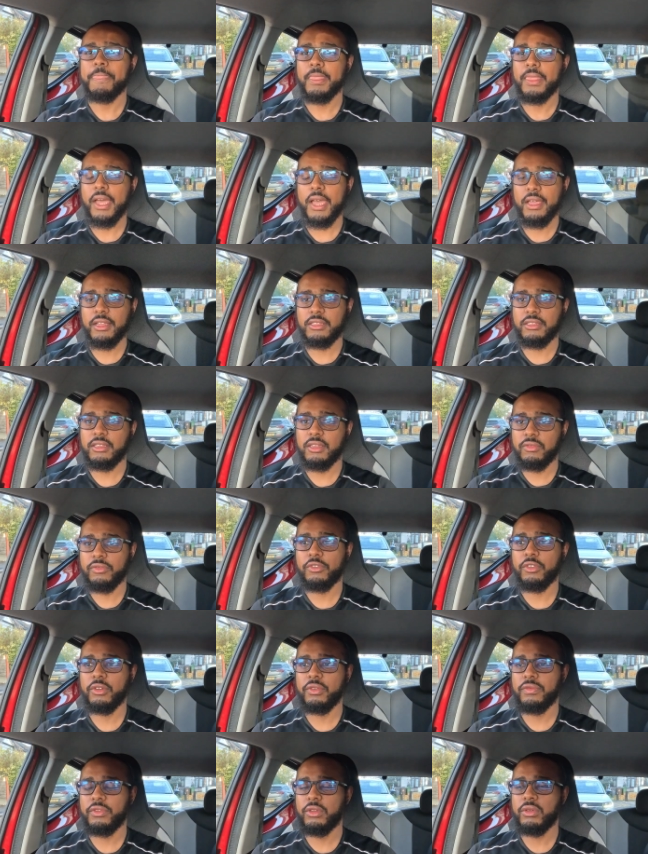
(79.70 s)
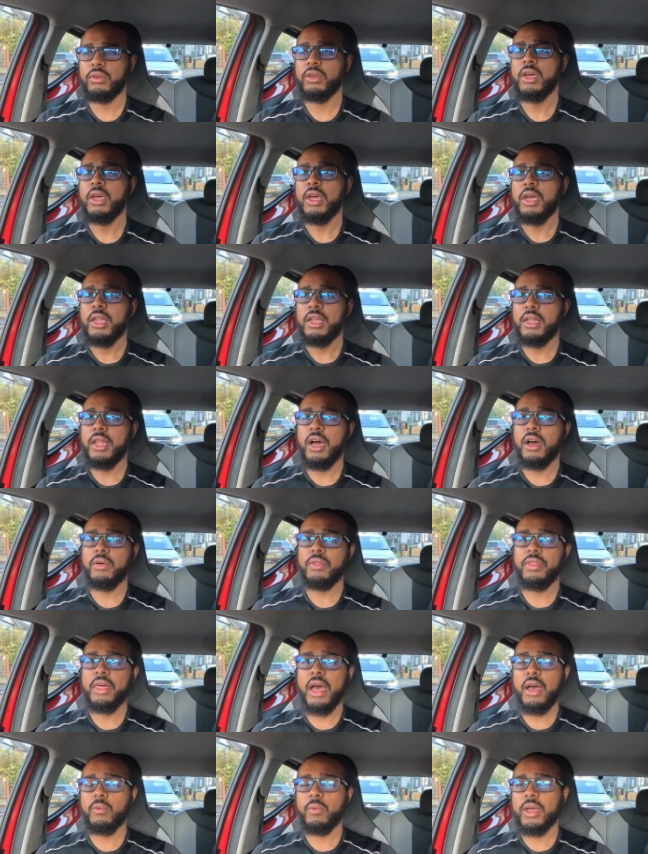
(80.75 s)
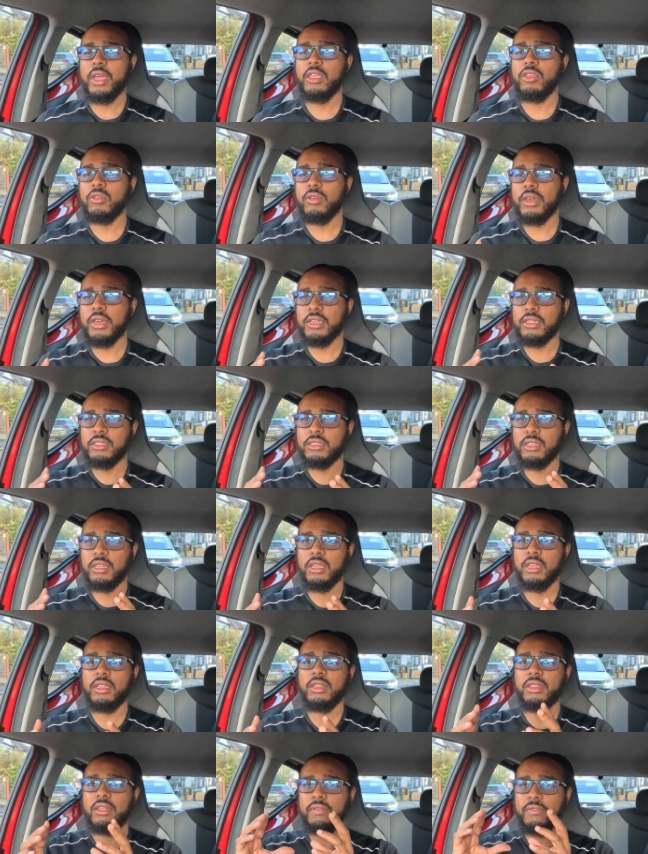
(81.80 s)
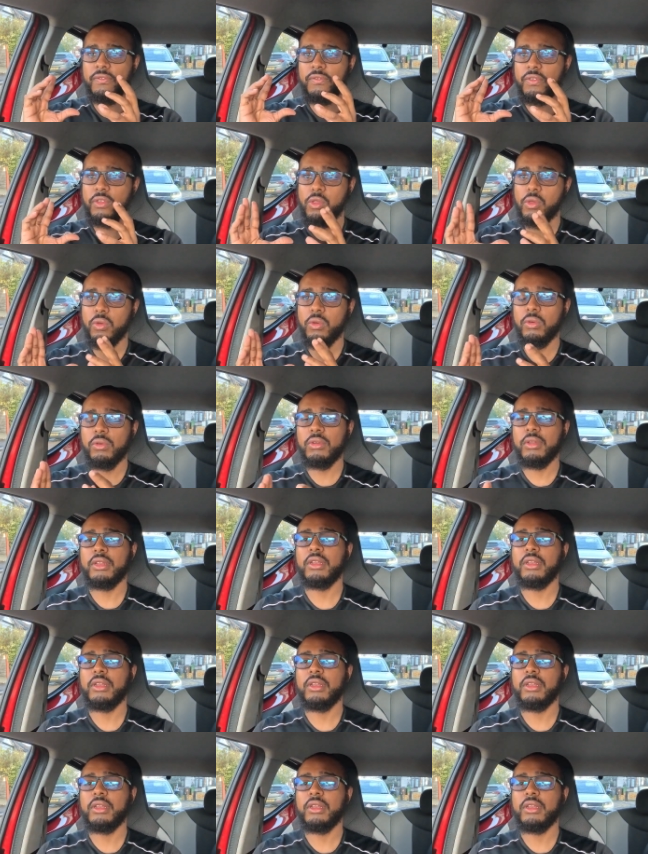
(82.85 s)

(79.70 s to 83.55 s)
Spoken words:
that it's in front of you. Now that way you can see the view